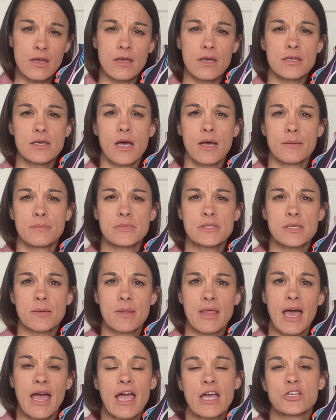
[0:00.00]
some of
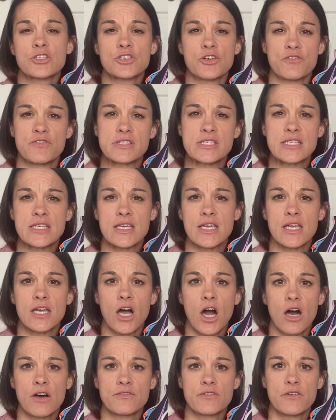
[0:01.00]
that extra fatigue
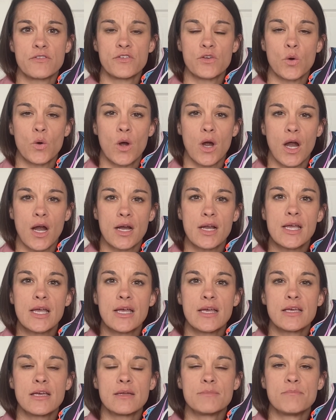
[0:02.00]
off of your
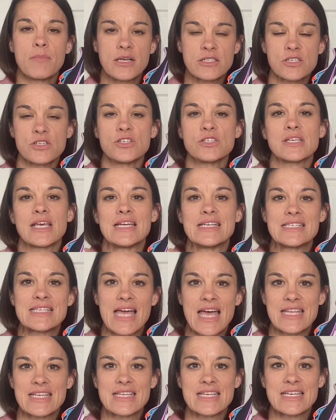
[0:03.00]
muscles and
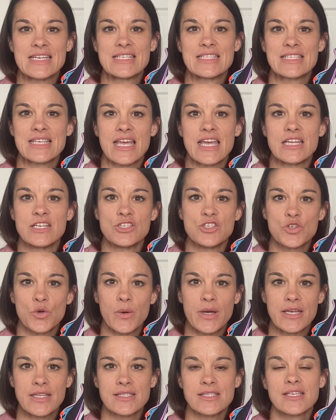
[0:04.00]
tendons and
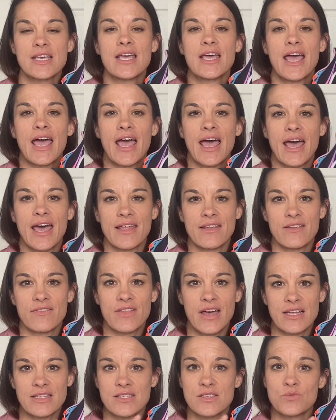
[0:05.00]
joints. And
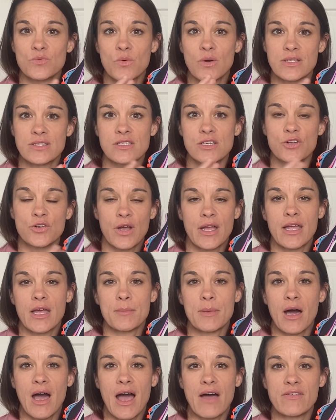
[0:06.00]
that's what's great
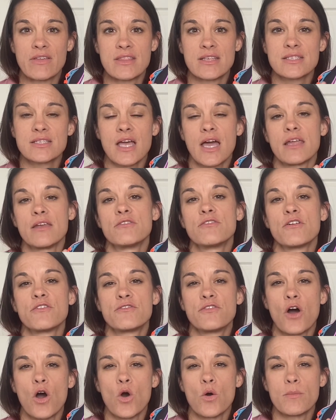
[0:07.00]
about having this kind of
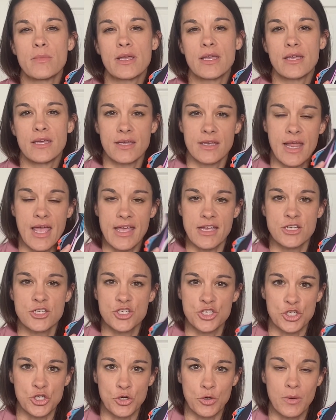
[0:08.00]
foam in a
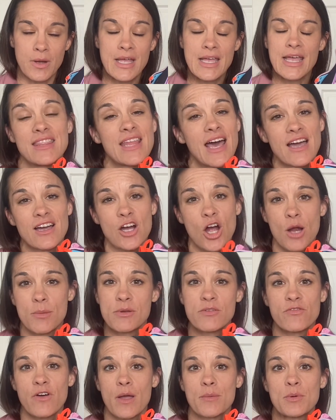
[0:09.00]
shoe. And that
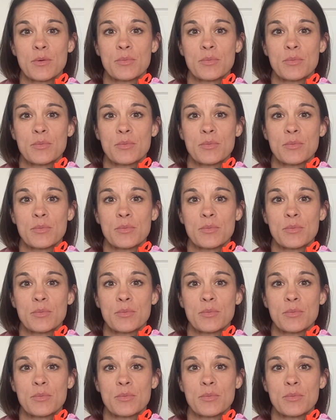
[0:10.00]
carbon fiber